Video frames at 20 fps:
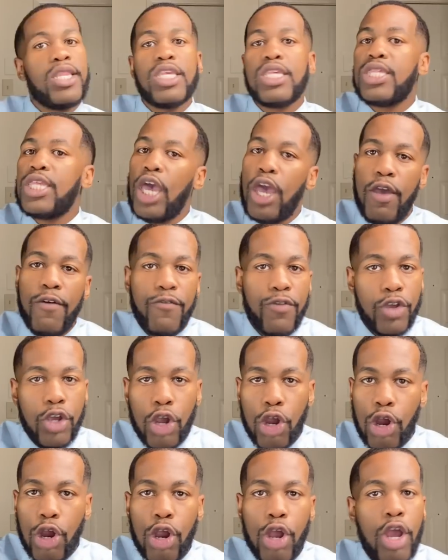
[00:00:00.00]
the
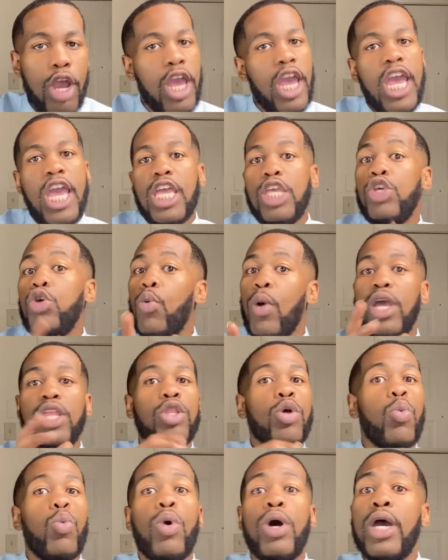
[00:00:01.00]
savior and you ain't
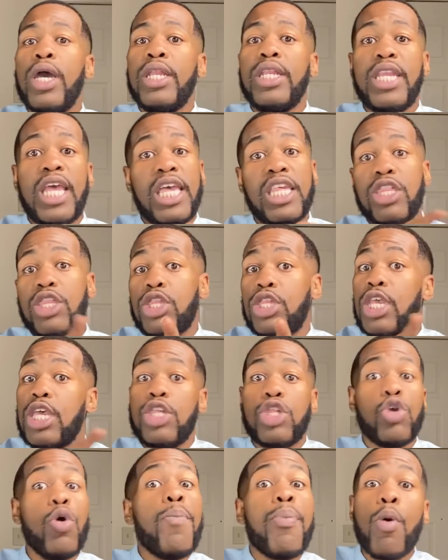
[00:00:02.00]
the one that's that
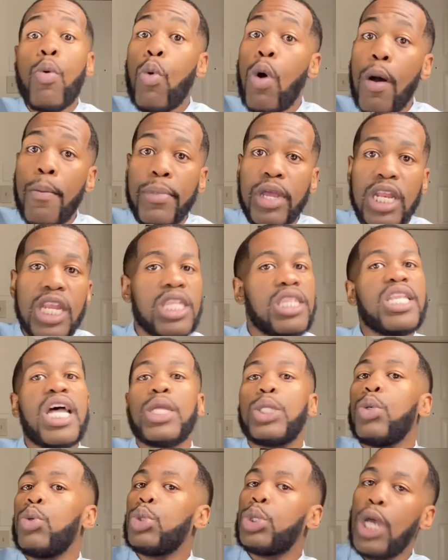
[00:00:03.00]
superwoman. It's not
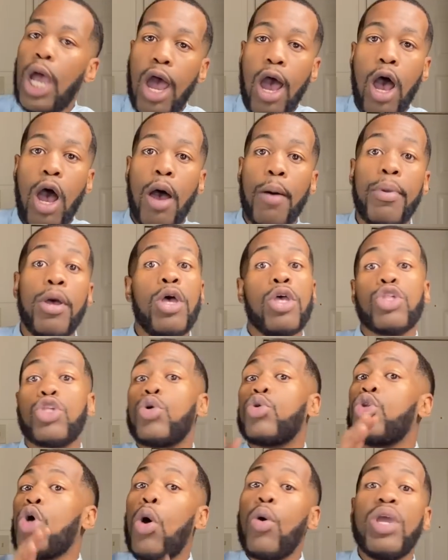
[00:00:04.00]
your job. So
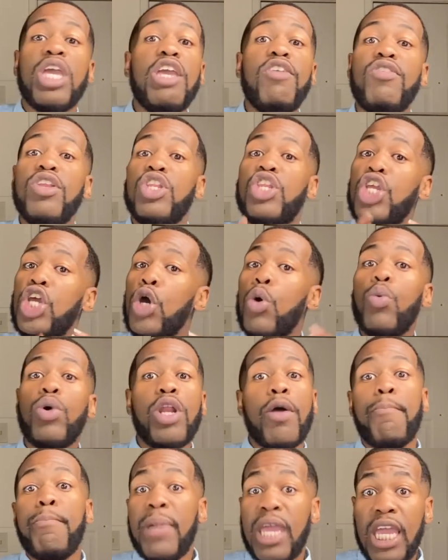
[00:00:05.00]
don't even deal with
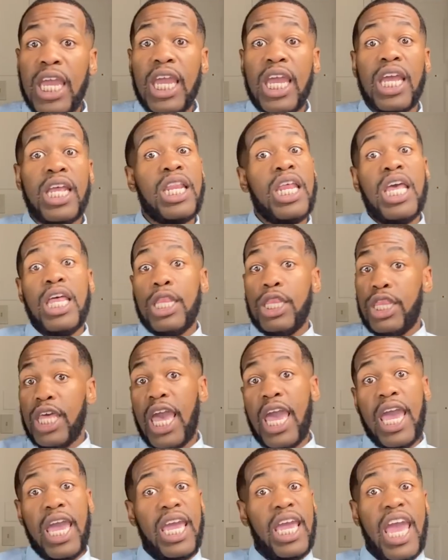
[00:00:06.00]
a man
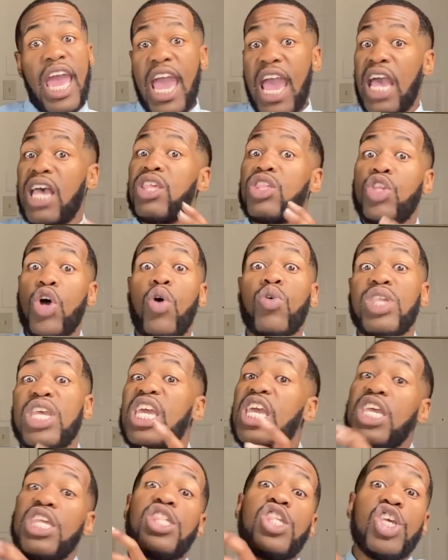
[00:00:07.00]
that has those
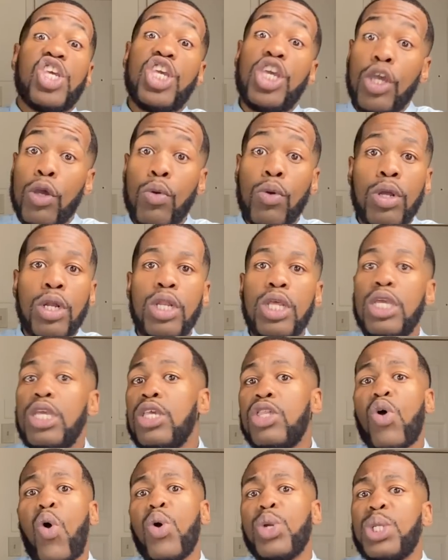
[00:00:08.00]

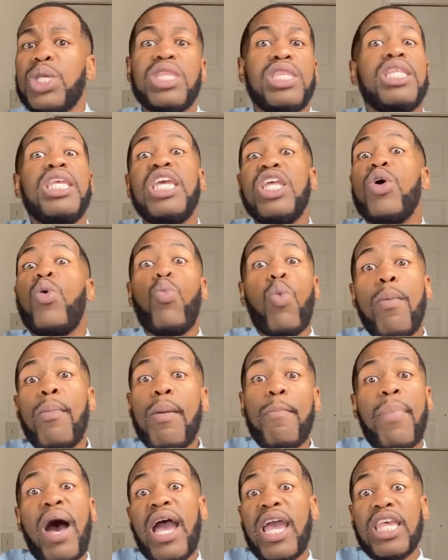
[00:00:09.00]
insecurities or just need a
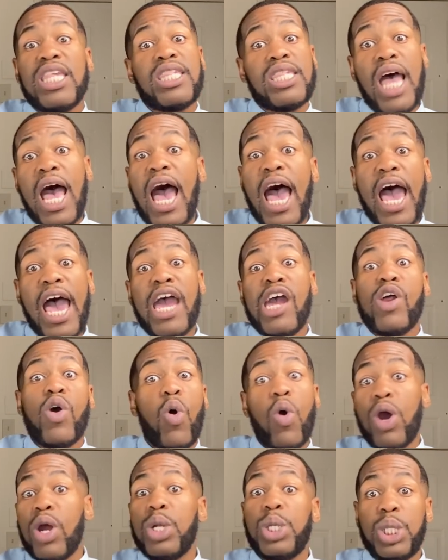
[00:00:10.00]
woman by his side
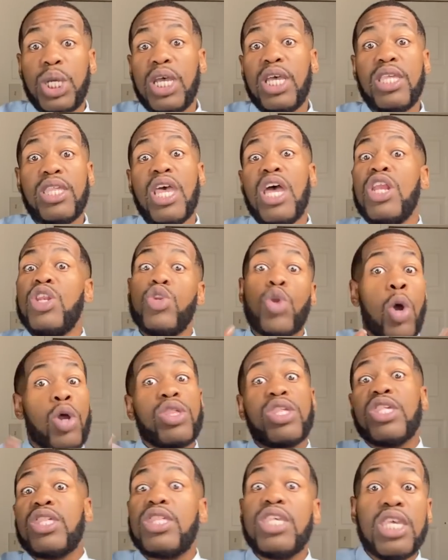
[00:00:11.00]
or just
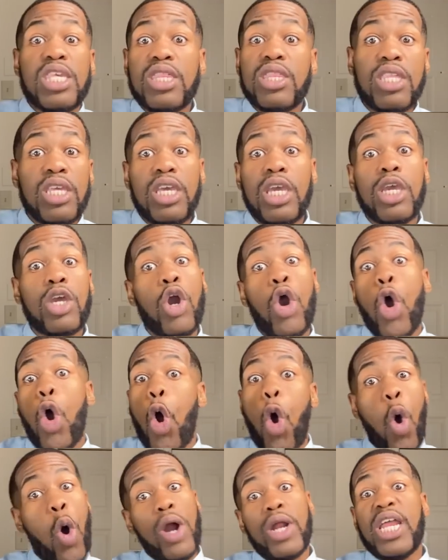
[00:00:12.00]
narcissistic
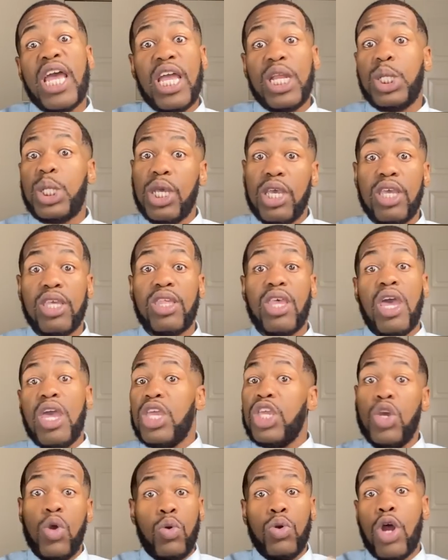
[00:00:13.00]
or that just,
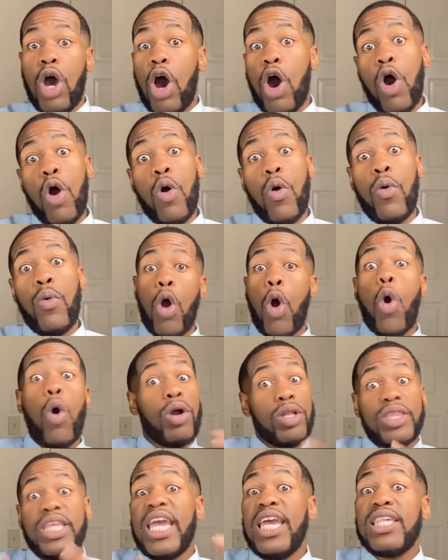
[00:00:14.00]
you know, or
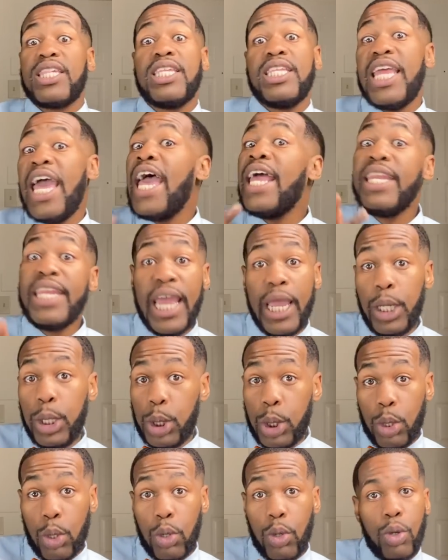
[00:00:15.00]
things of that
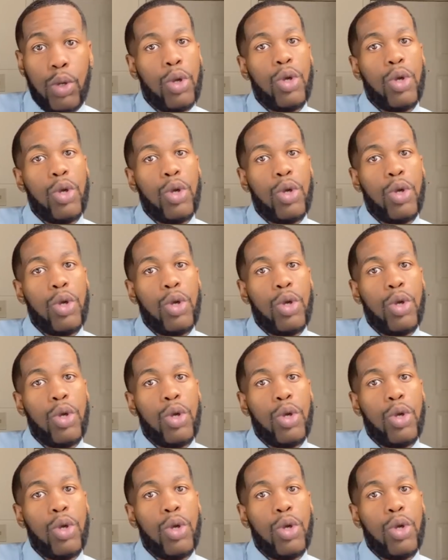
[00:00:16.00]
nature.